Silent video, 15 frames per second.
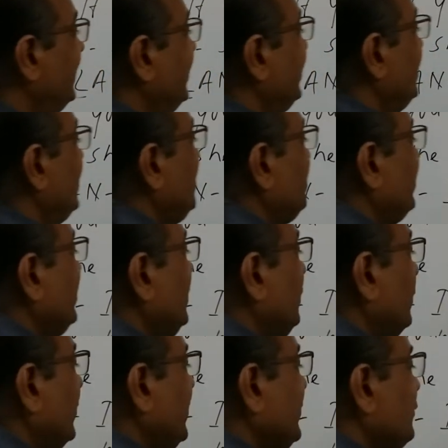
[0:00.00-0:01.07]
You are using
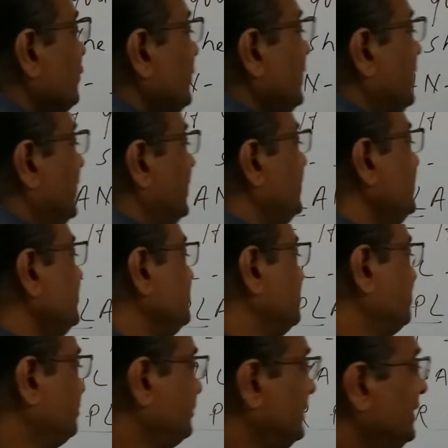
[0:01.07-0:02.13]
going to here.
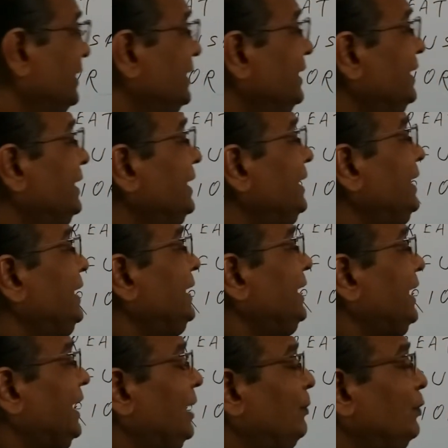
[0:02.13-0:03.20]

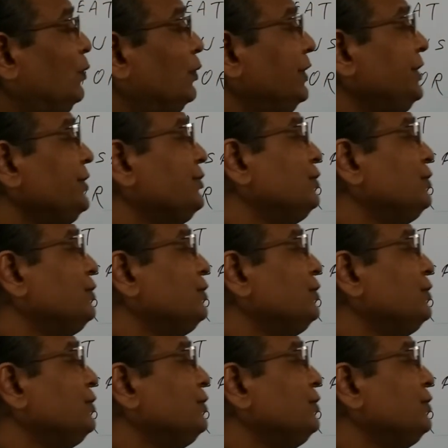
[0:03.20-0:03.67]
I'm going